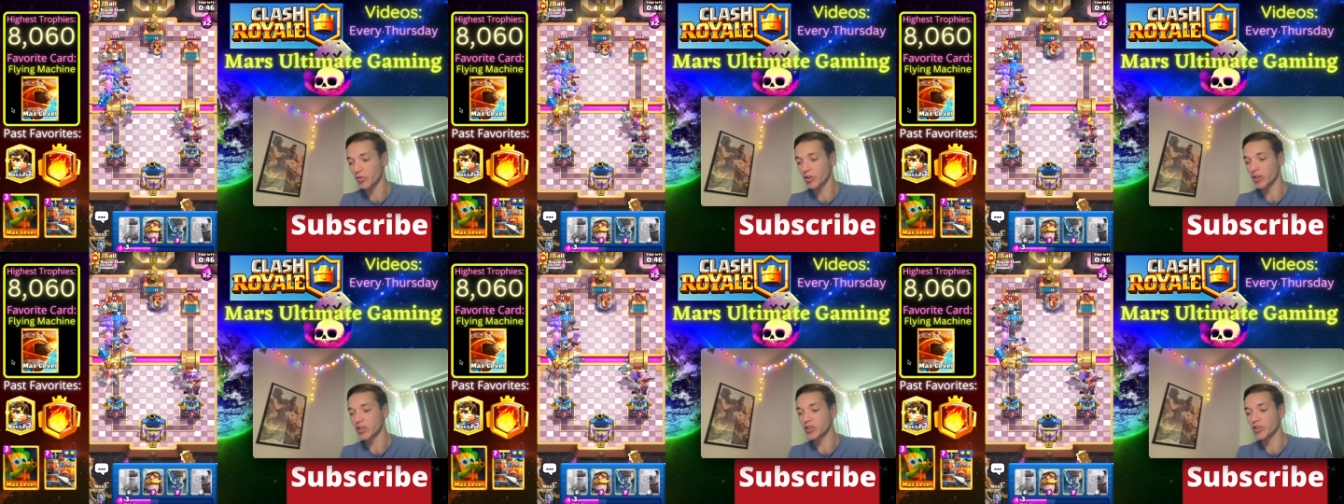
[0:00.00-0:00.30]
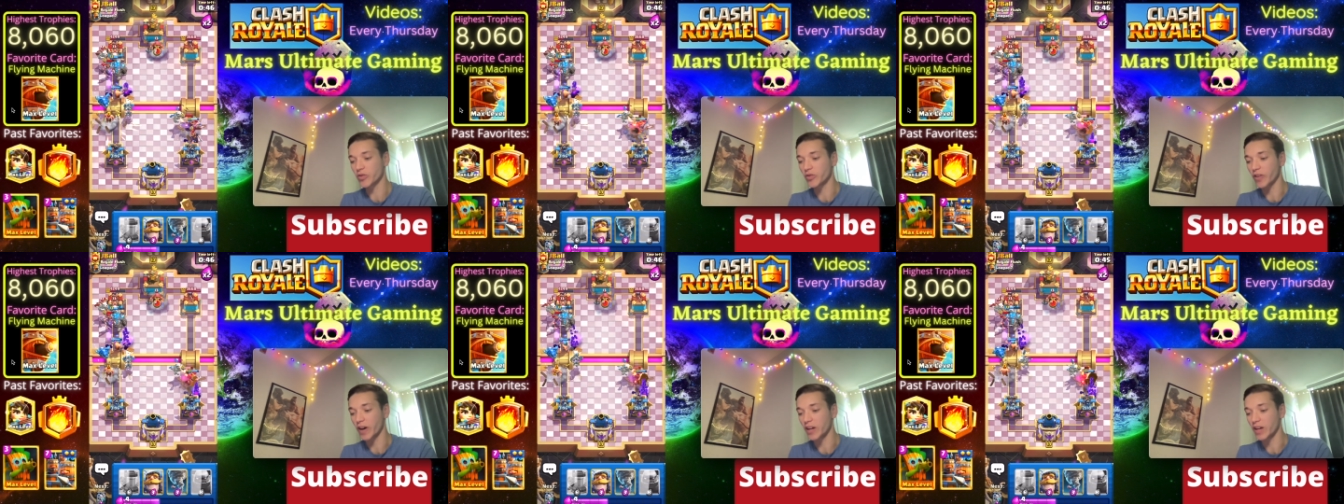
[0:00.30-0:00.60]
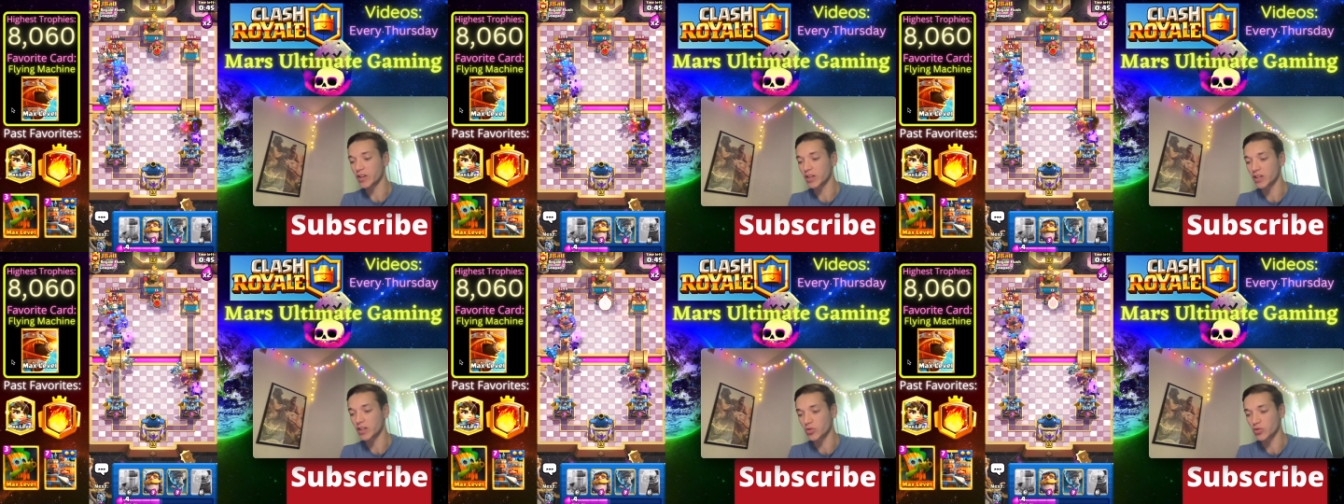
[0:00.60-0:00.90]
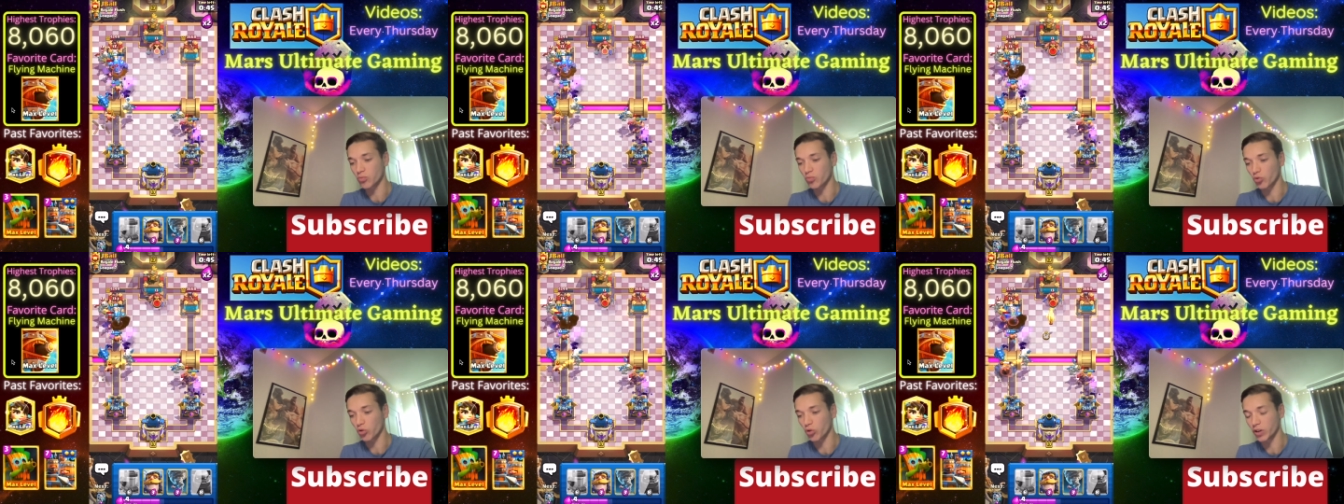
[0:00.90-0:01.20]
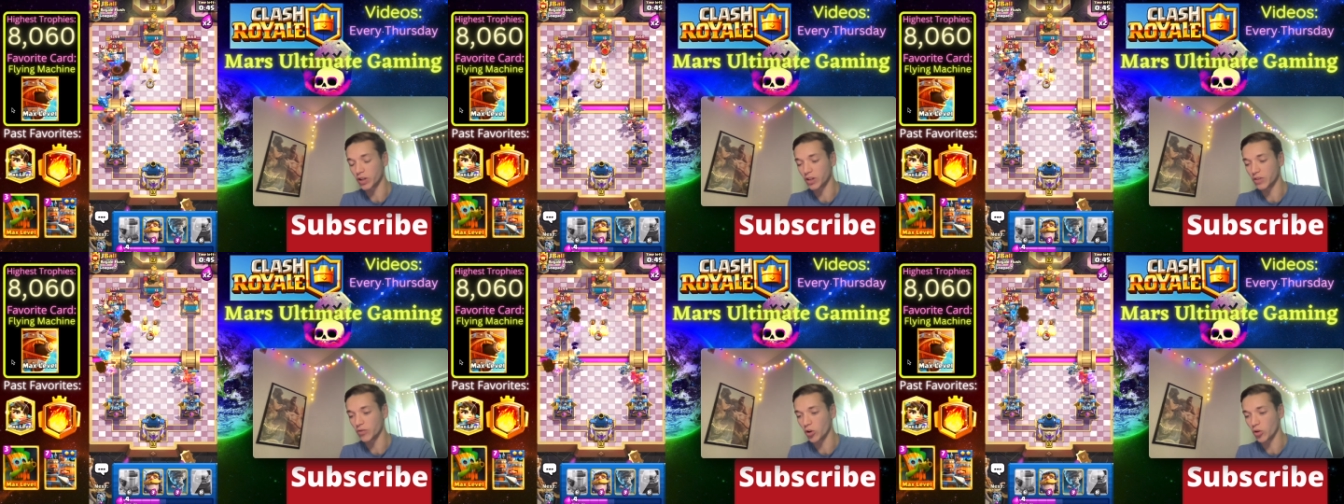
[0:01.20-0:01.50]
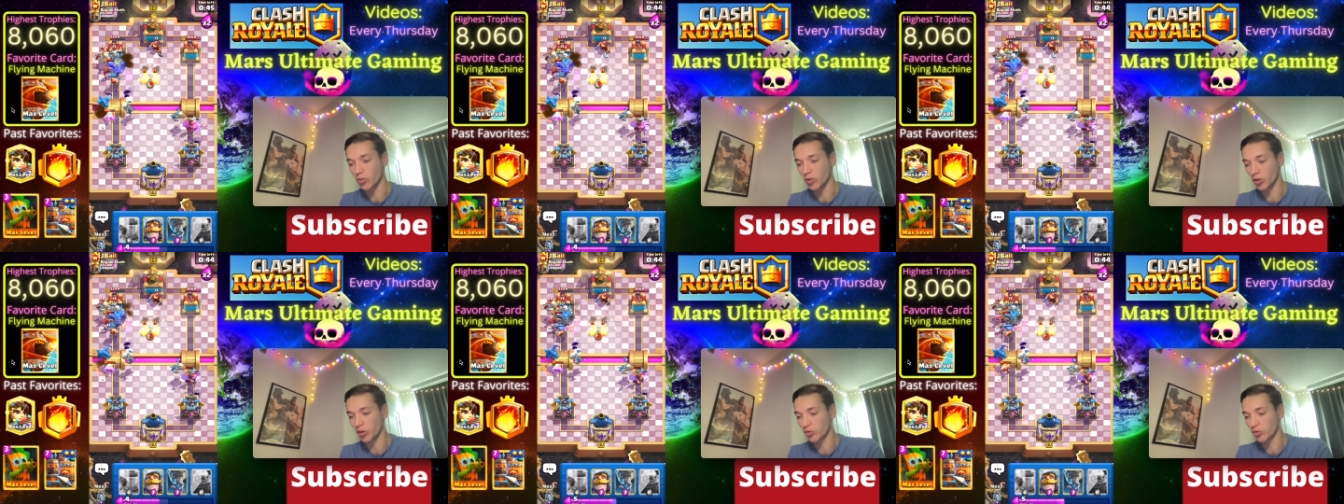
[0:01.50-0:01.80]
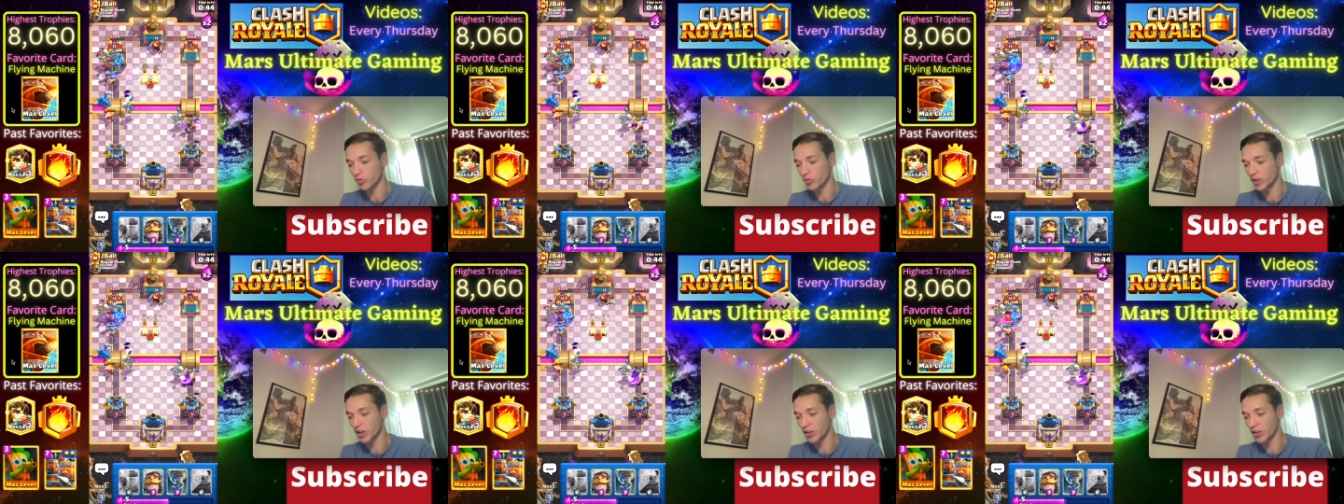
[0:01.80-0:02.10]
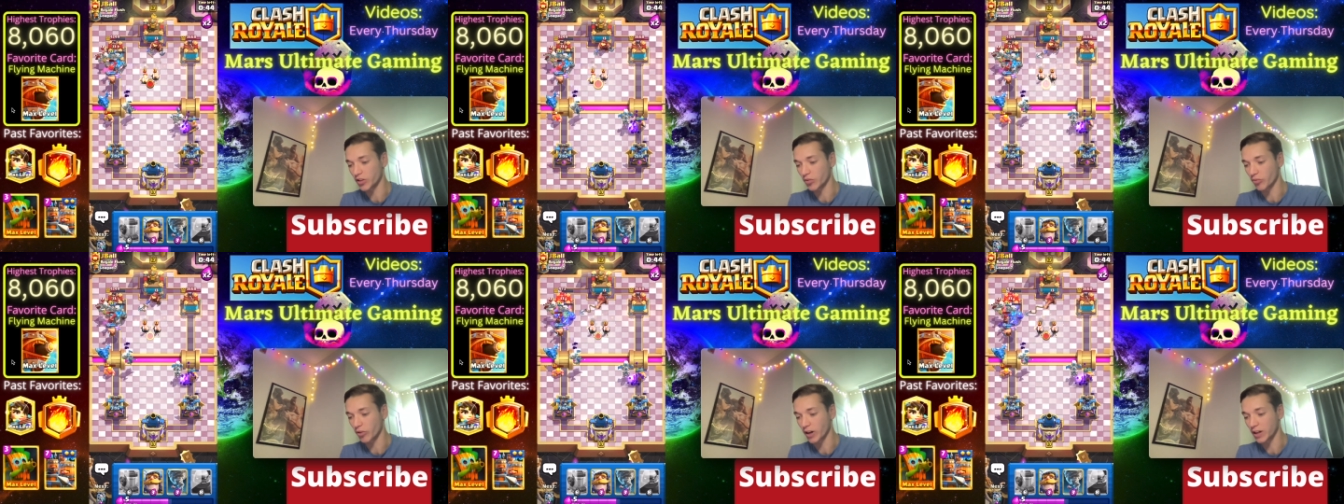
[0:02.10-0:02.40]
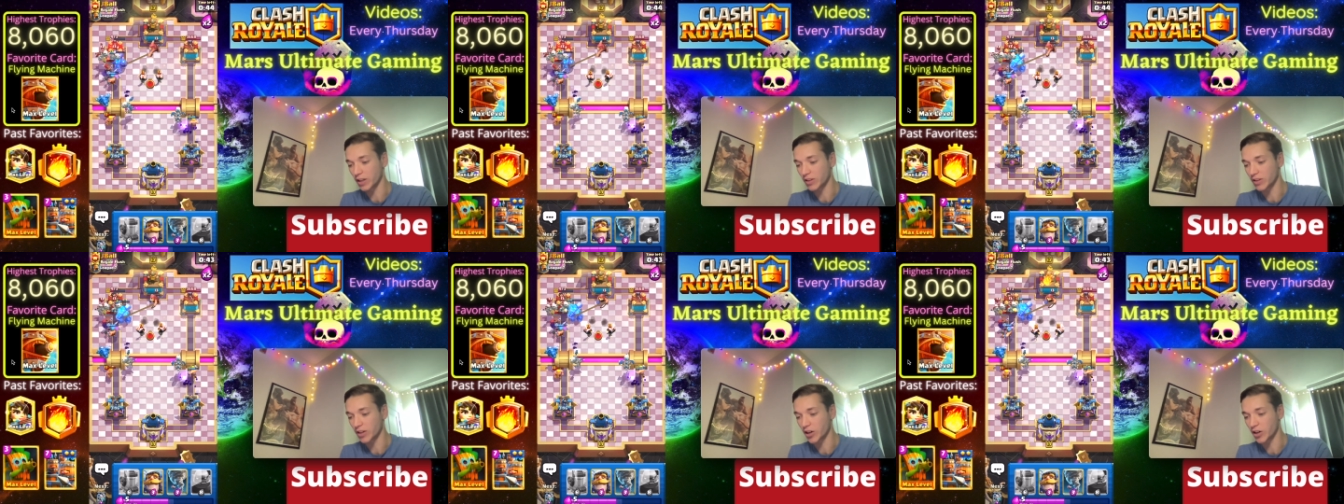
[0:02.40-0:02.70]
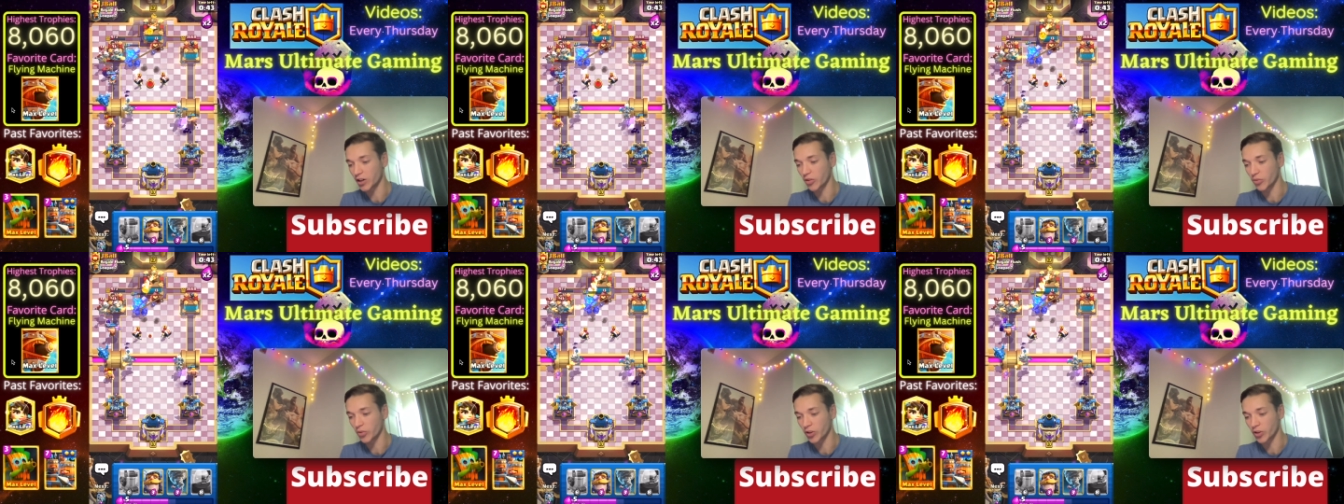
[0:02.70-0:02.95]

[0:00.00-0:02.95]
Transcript: We're going to defend his Evo Recruits on the right there